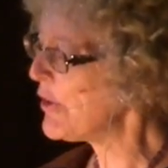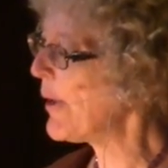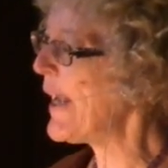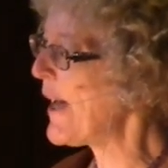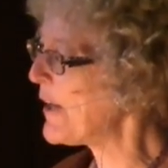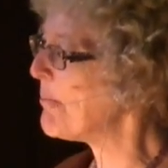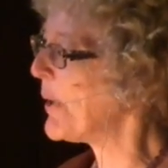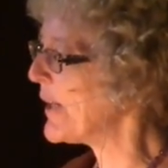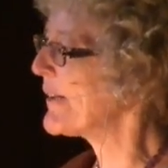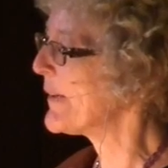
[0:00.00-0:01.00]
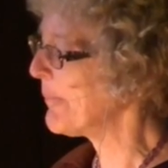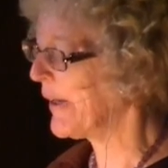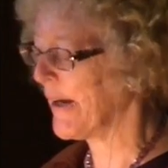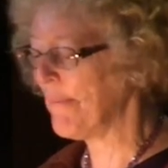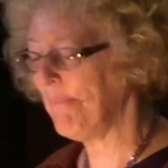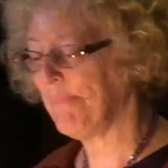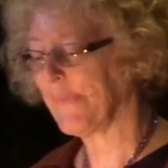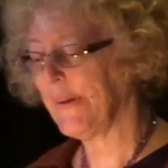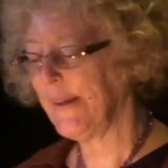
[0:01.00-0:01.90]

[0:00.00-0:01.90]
she went out and bought some gum